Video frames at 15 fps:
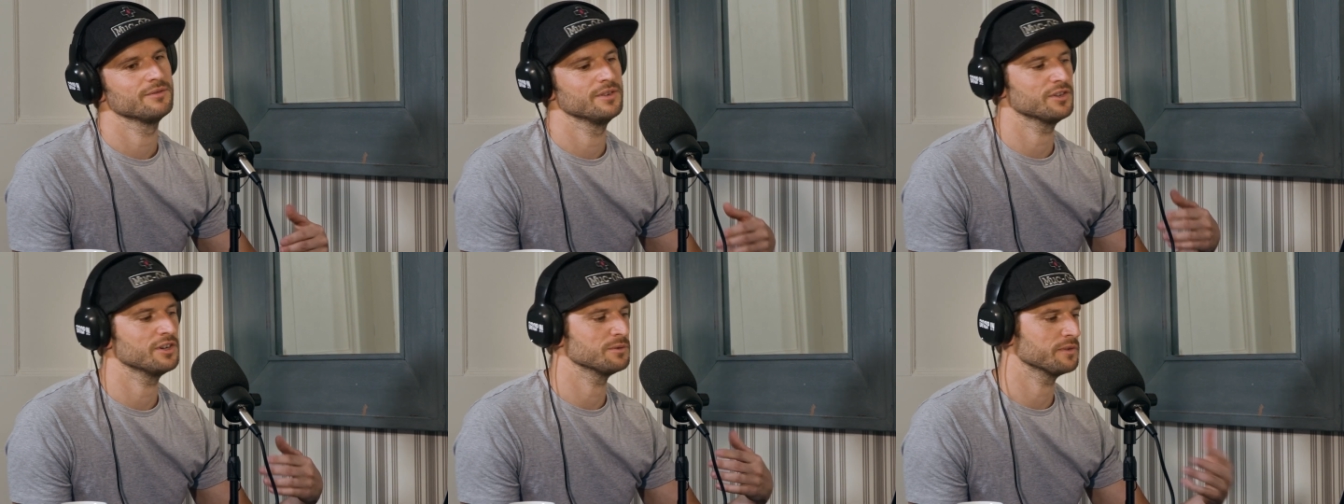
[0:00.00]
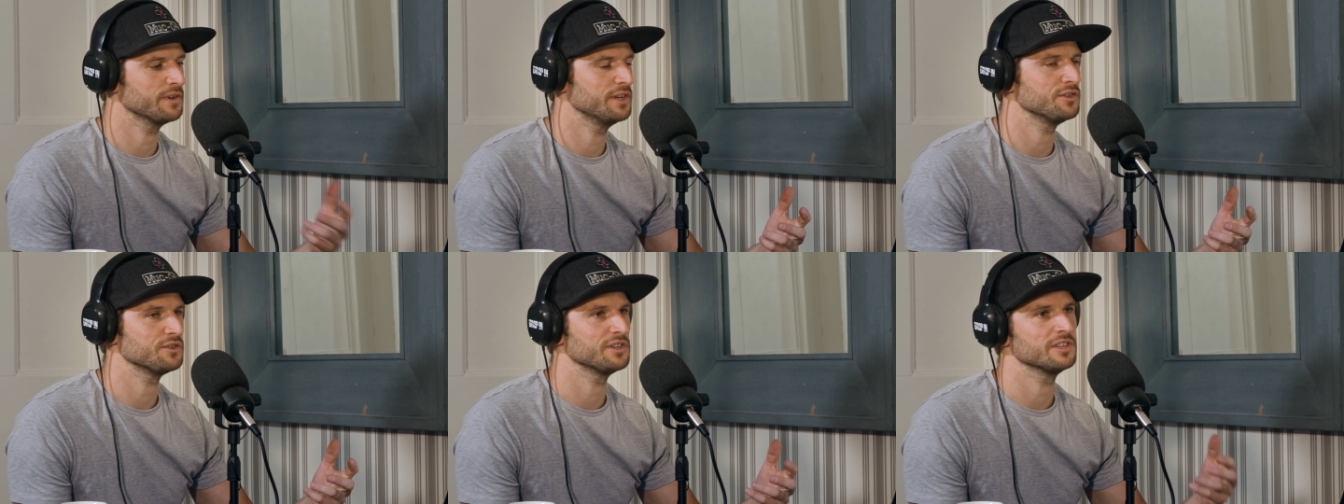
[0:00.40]
In terms of
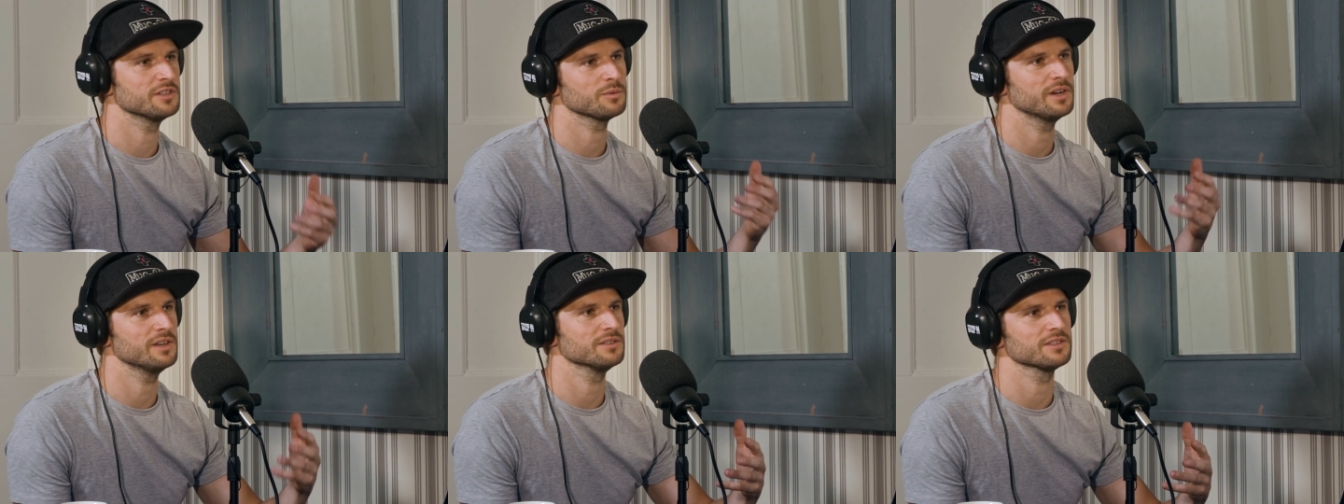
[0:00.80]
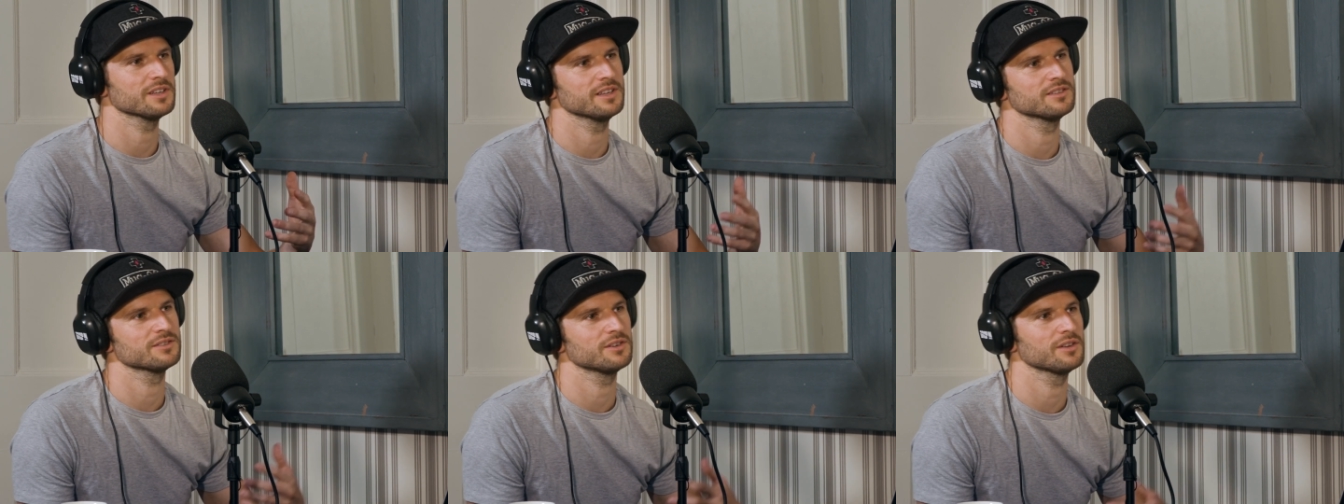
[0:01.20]
injury as well as
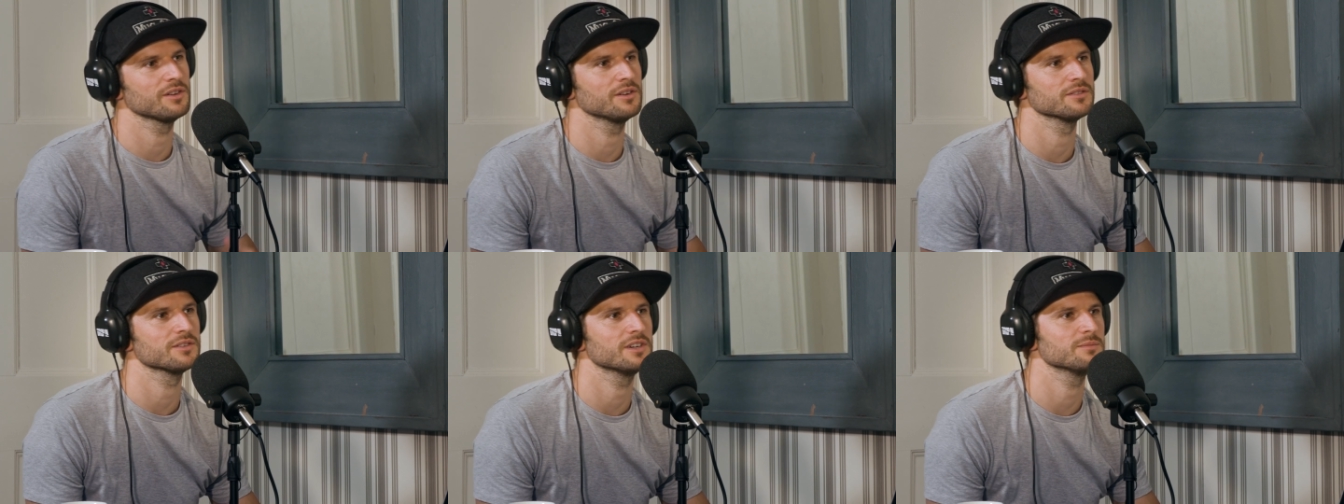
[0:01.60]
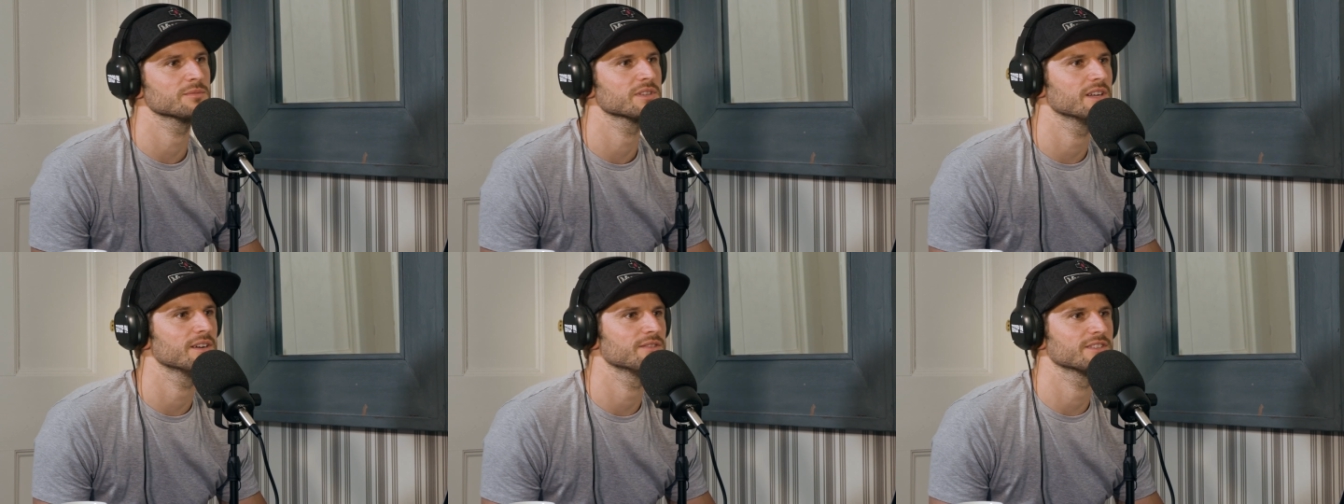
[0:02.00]
like the sort of long-term
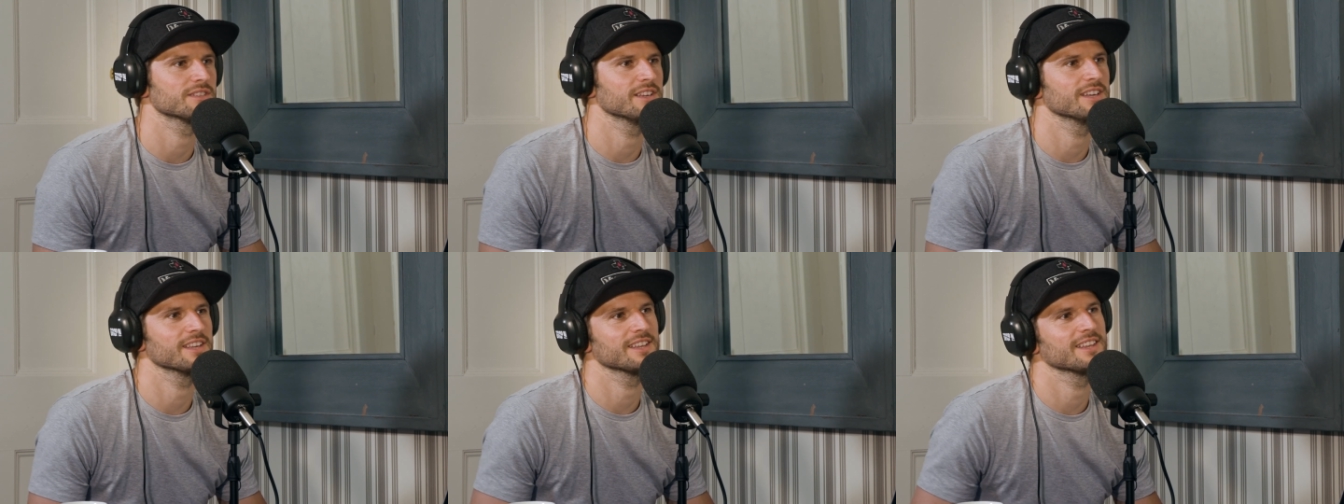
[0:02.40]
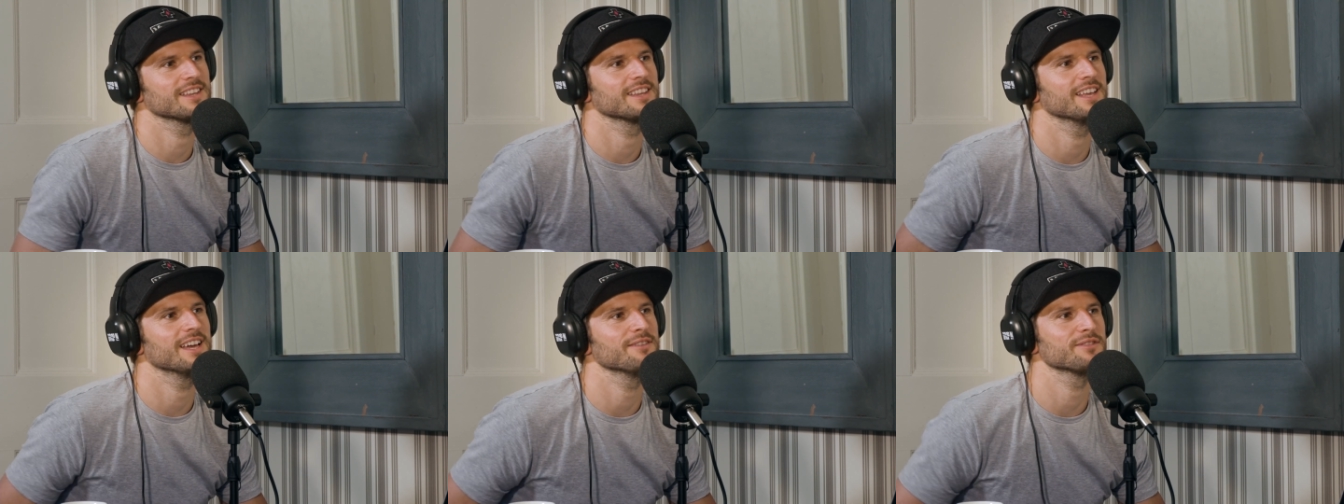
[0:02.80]
stuff. It's like,
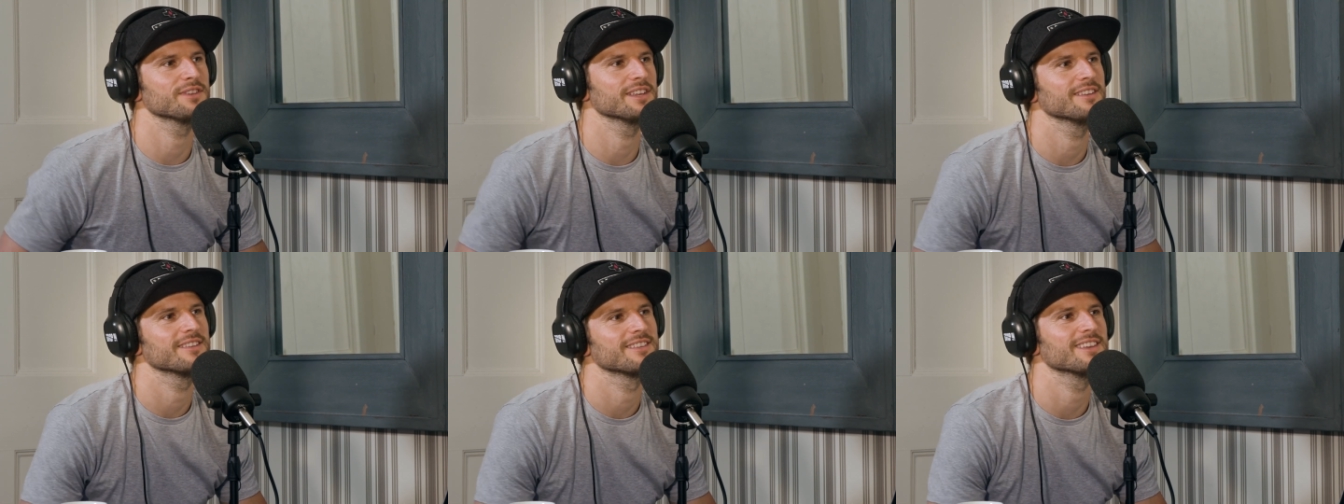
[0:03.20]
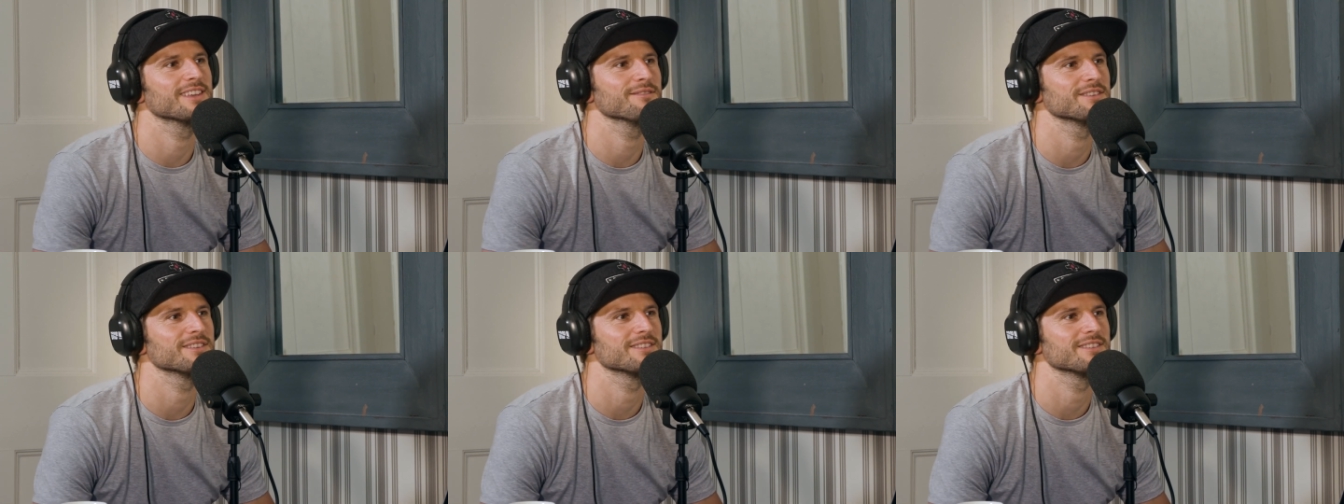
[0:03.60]
you have to give it.